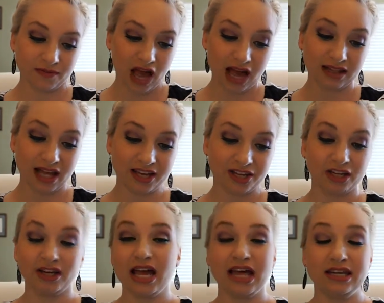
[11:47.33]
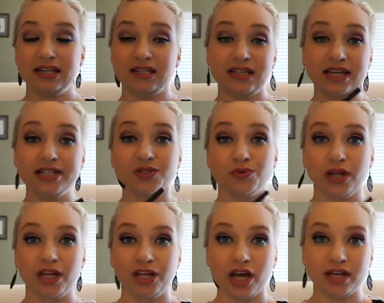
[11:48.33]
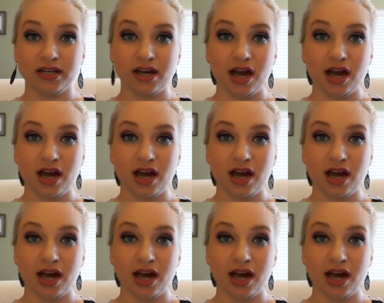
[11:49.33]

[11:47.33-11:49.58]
eyeliner, and it's really good.